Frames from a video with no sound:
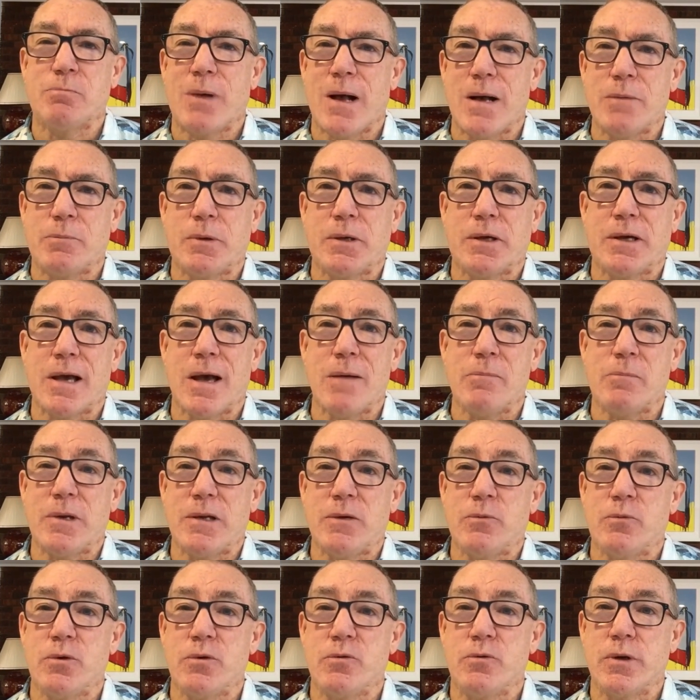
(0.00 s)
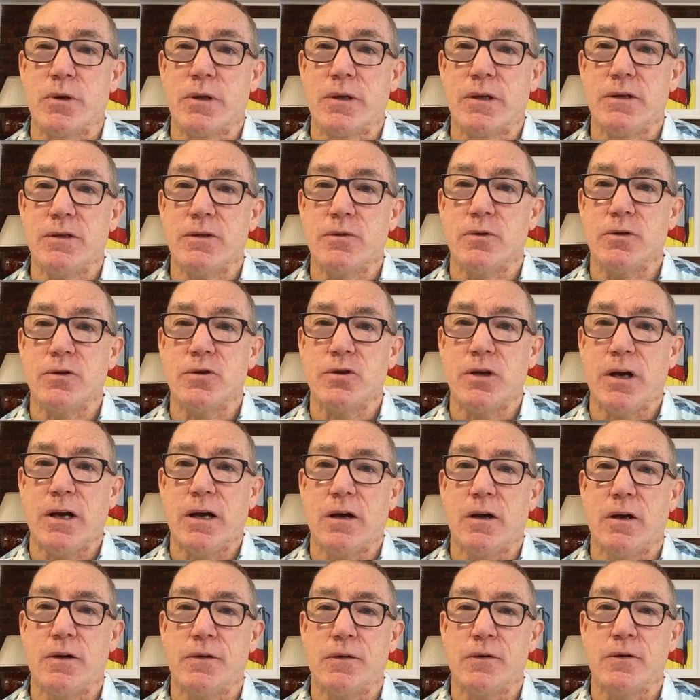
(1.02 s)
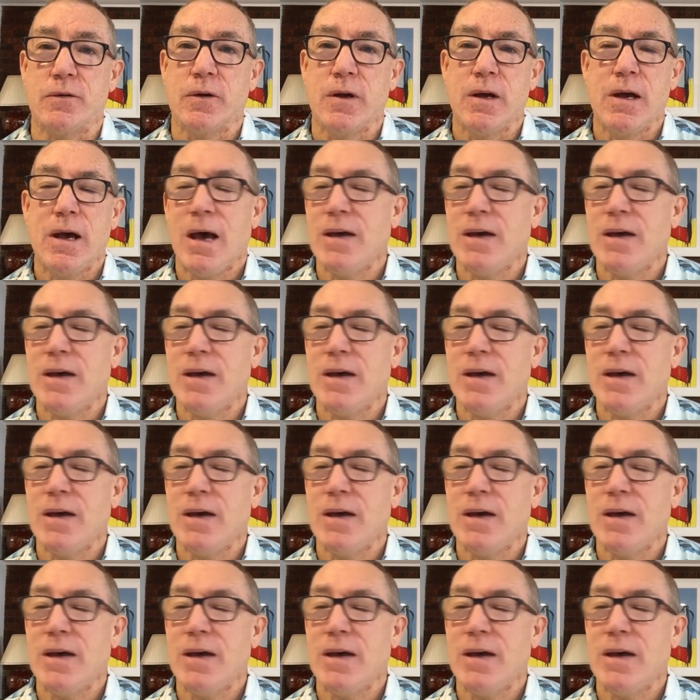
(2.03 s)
public company would release to its shareholders.